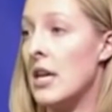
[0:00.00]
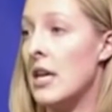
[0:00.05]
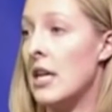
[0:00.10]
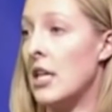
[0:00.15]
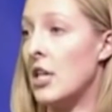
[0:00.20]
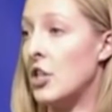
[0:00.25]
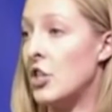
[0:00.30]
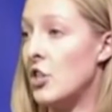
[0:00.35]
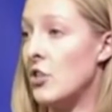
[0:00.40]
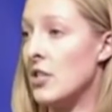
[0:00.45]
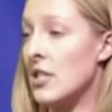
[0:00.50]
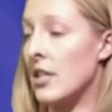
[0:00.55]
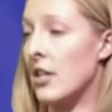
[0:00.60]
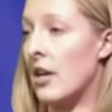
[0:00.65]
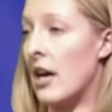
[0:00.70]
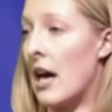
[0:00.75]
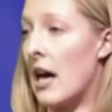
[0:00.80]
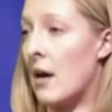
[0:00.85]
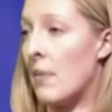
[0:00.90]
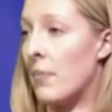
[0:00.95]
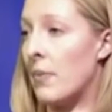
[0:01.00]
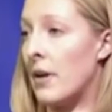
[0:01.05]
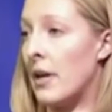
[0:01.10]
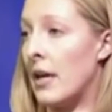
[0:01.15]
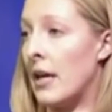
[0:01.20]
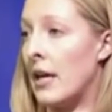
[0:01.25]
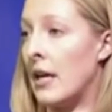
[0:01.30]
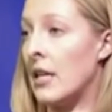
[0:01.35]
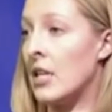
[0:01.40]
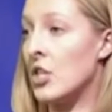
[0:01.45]
issues that are
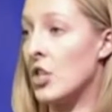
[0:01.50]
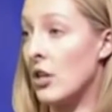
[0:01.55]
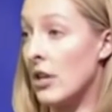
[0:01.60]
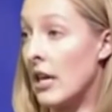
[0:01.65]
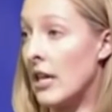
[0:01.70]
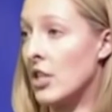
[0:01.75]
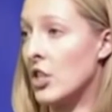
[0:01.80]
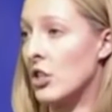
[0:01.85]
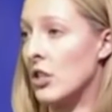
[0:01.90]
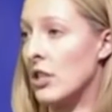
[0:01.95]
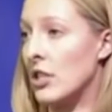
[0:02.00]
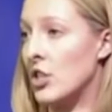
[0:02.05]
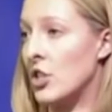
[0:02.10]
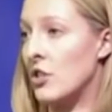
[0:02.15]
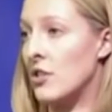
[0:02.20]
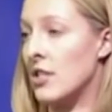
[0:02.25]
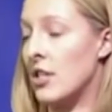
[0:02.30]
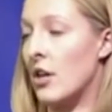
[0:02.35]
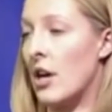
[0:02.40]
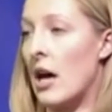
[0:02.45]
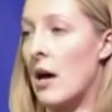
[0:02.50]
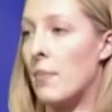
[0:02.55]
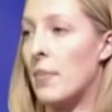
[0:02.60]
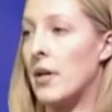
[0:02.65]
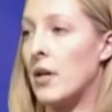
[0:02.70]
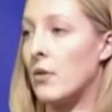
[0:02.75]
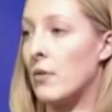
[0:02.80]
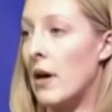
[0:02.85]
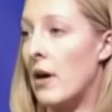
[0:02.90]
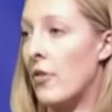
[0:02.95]
happening, international issues that are
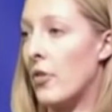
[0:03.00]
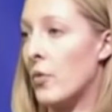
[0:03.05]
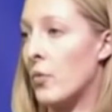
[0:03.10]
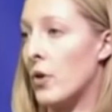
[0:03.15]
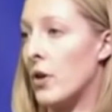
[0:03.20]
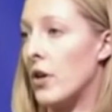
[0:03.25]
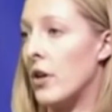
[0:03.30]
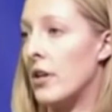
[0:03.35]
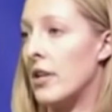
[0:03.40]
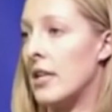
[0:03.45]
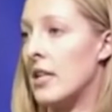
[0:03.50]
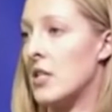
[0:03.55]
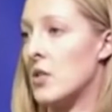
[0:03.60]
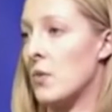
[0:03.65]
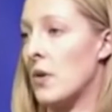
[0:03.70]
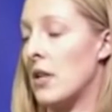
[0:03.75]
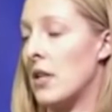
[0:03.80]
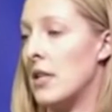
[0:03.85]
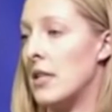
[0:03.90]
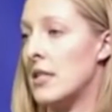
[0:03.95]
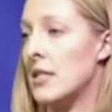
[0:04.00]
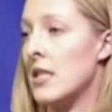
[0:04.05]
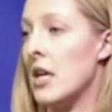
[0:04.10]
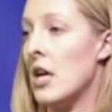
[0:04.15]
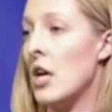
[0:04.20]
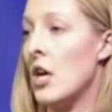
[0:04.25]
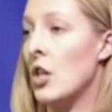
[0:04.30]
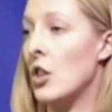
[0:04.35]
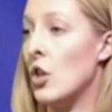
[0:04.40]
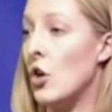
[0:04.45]
happening around the world, as well as
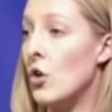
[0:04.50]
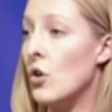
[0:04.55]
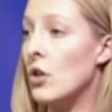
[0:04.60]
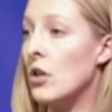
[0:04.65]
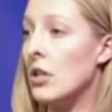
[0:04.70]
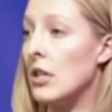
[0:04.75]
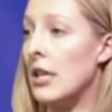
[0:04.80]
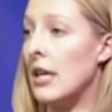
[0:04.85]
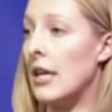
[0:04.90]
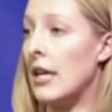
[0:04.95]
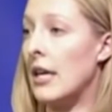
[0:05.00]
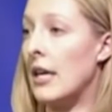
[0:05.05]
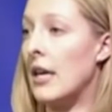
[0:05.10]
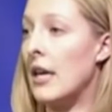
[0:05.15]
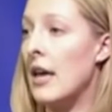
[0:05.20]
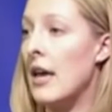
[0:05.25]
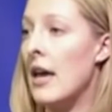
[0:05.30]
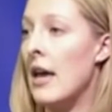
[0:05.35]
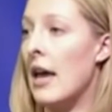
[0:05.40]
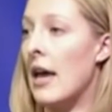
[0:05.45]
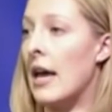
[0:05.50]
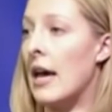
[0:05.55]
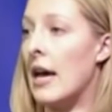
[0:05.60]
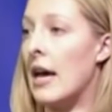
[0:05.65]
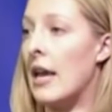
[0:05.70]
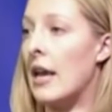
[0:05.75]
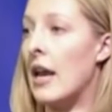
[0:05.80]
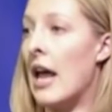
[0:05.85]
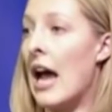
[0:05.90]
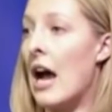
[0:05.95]
locally,
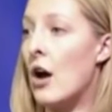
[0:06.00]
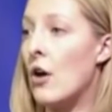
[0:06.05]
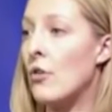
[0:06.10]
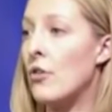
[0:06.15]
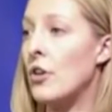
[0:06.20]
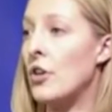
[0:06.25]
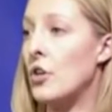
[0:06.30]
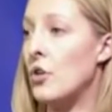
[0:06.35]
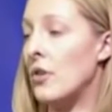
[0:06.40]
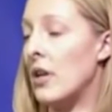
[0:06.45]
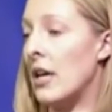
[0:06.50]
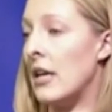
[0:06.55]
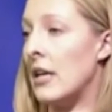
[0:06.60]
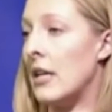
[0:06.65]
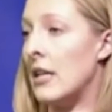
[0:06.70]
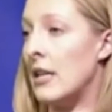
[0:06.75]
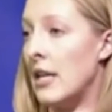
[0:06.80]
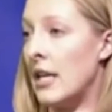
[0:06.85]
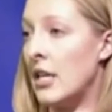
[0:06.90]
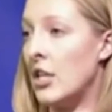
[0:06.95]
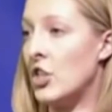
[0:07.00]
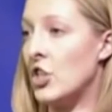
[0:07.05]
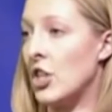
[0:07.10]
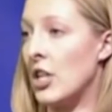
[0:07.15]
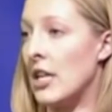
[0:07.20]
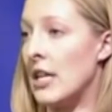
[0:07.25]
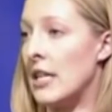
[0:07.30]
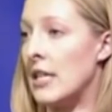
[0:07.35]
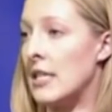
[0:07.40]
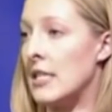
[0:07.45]
and how the United
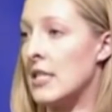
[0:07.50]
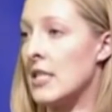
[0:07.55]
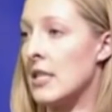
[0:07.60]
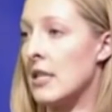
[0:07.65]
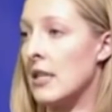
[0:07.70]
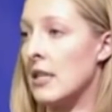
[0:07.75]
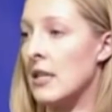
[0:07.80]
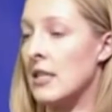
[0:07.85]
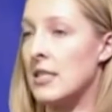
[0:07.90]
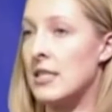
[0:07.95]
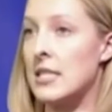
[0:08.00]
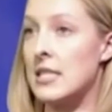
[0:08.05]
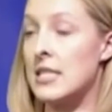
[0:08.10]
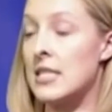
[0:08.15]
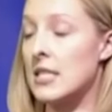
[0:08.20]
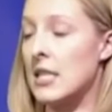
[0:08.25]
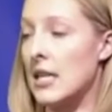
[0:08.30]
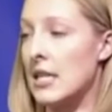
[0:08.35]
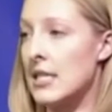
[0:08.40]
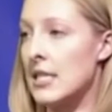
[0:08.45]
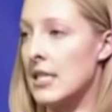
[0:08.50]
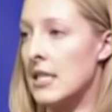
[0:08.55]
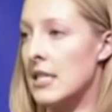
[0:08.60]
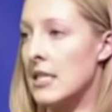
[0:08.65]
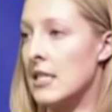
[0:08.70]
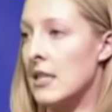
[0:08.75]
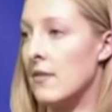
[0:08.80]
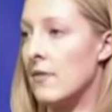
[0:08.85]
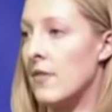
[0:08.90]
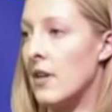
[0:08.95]
Nations
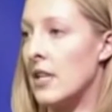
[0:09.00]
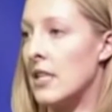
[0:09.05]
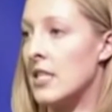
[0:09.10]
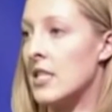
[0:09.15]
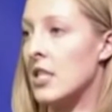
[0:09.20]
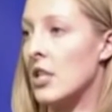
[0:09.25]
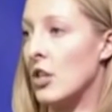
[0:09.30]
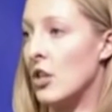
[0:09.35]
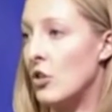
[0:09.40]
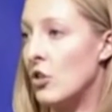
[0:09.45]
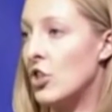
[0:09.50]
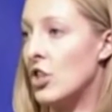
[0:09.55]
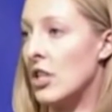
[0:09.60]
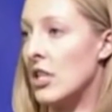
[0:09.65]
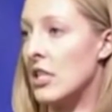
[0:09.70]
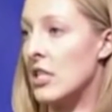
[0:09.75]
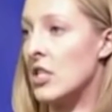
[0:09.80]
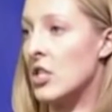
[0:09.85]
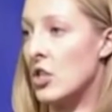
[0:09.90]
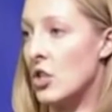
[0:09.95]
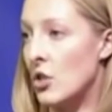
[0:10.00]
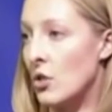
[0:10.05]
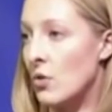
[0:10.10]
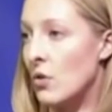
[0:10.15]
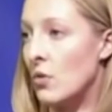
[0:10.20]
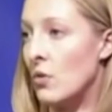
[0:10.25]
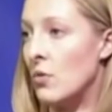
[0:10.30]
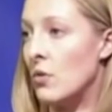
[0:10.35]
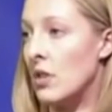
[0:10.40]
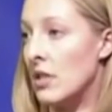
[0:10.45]
discusses and finds solutions
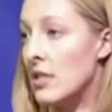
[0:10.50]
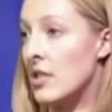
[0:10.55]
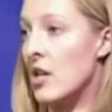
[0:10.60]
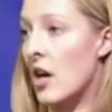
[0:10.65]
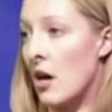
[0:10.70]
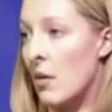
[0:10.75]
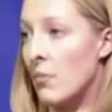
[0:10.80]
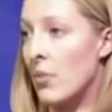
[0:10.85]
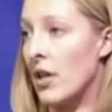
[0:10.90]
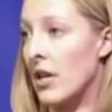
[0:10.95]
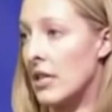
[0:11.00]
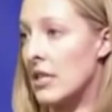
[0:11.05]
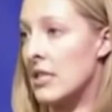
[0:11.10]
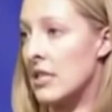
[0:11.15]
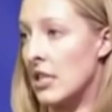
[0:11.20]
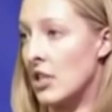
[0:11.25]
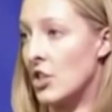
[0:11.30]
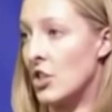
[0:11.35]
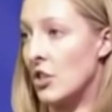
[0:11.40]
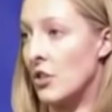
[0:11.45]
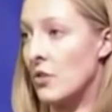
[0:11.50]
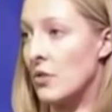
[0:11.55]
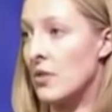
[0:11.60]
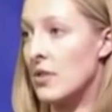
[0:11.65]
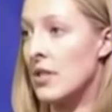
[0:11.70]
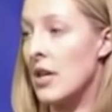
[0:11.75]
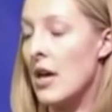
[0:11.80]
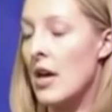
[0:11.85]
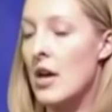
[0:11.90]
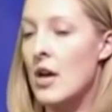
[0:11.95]
to these complex
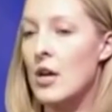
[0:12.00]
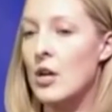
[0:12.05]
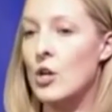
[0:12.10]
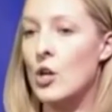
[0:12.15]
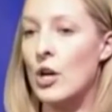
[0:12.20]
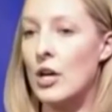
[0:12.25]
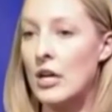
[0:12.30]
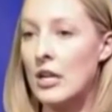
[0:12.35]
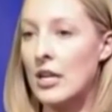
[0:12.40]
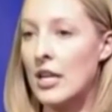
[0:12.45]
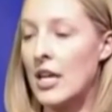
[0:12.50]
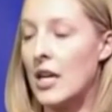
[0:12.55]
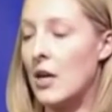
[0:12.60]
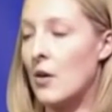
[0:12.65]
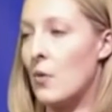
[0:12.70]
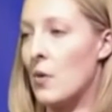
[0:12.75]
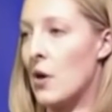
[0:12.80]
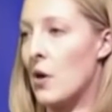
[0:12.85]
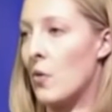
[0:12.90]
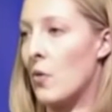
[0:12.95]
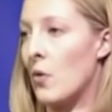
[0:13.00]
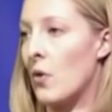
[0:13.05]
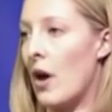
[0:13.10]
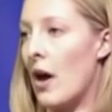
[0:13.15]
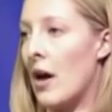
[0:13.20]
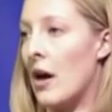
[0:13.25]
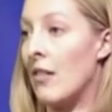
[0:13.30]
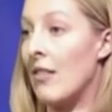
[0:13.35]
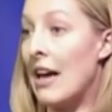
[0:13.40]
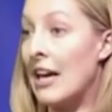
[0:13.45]
issues. Currently, we were,
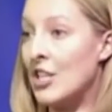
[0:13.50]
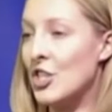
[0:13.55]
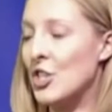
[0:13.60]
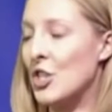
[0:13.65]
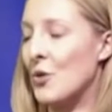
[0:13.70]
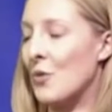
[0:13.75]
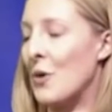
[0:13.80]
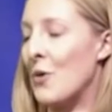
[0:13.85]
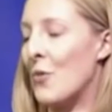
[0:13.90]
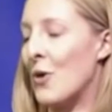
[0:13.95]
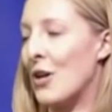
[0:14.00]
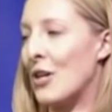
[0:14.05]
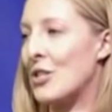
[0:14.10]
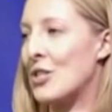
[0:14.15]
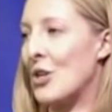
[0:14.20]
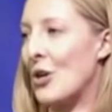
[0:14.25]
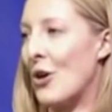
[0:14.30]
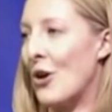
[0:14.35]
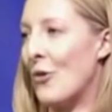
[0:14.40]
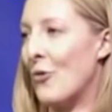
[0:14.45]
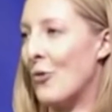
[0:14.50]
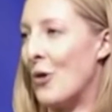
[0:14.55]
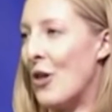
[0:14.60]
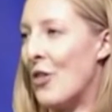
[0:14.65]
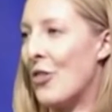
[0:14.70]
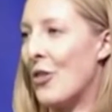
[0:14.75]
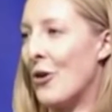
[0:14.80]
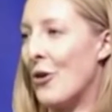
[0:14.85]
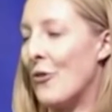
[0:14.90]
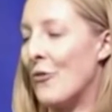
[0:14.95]
uh, last year we worked
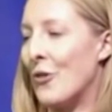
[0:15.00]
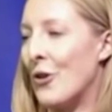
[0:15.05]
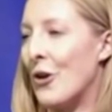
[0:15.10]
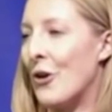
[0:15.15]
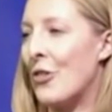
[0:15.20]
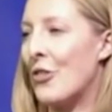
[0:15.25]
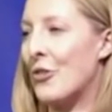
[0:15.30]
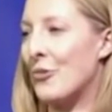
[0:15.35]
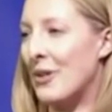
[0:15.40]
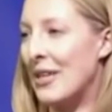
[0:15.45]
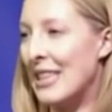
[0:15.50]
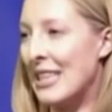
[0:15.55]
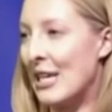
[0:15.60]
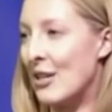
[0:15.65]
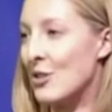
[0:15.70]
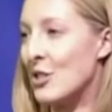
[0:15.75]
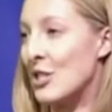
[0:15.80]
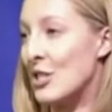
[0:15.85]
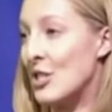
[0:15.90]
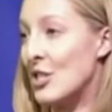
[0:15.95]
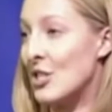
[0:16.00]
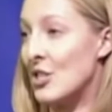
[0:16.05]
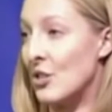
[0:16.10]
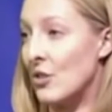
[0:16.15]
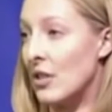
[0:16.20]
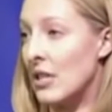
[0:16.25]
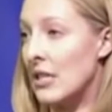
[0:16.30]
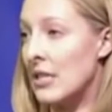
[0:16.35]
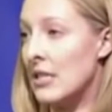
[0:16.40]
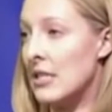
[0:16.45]
with over 3,000
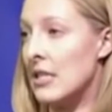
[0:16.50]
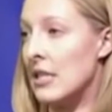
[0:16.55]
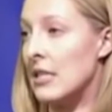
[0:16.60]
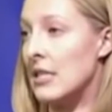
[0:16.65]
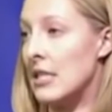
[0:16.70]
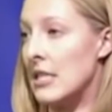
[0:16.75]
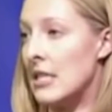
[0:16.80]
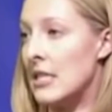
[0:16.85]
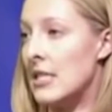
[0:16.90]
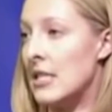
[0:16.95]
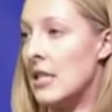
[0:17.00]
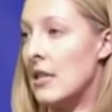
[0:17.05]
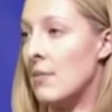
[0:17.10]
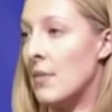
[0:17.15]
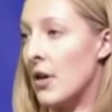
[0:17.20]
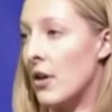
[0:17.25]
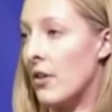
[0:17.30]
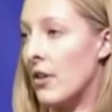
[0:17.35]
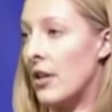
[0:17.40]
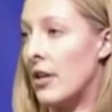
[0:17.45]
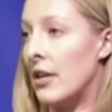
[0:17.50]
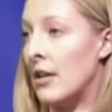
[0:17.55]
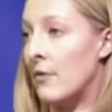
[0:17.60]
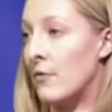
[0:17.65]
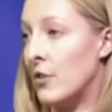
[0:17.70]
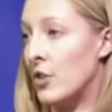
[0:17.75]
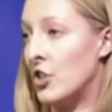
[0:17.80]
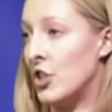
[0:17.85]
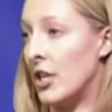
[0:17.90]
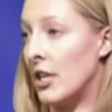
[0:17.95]
students in mm -hmm. DC, Maryland,
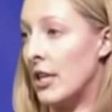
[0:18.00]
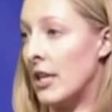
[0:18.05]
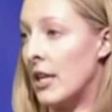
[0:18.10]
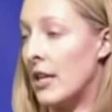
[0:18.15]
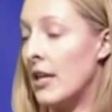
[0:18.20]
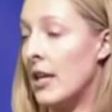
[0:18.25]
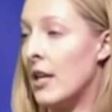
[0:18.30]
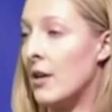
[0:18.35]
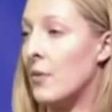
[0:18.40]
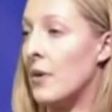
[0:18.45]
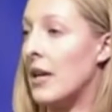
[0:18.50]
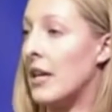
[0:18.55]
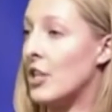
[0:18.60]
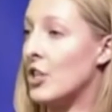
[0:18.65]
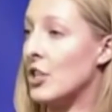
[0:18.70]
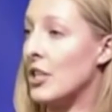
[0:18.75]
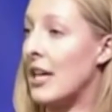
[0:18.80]
and Virginia, and we actually